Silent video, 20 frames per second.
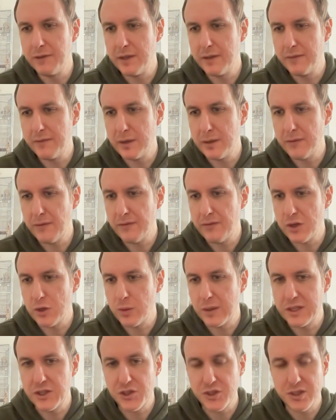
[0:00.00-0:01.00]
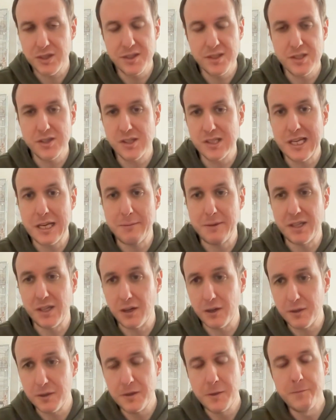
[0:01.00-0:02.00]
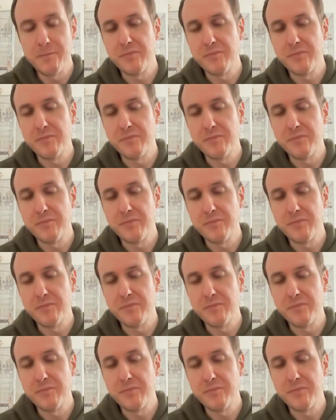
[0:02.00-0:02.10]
you have any questions, just let me know.